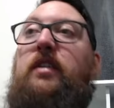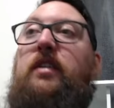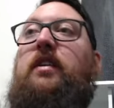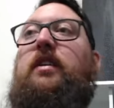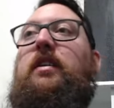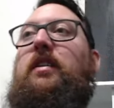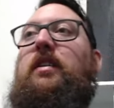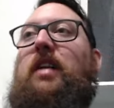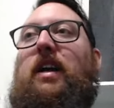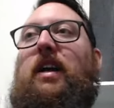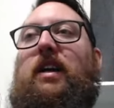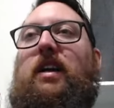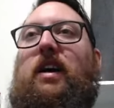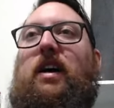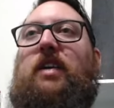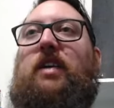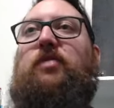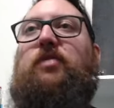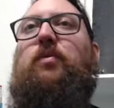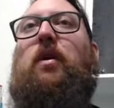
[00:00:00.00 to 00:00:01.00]
like
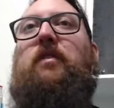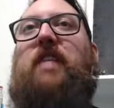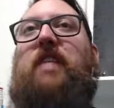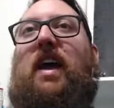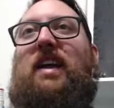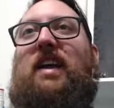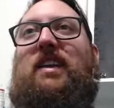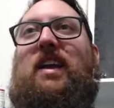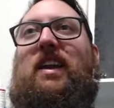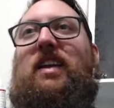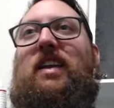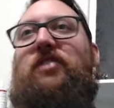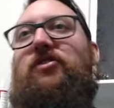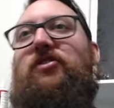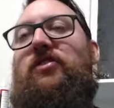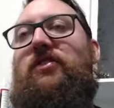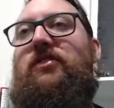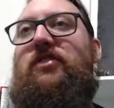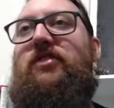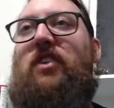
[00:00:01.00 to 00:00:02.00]
12 to 18 inches,
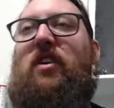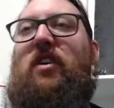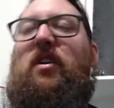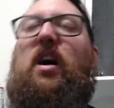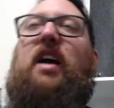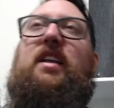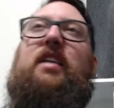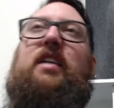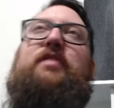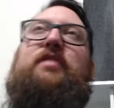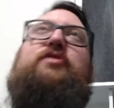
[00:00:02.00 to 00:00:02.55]
so it's short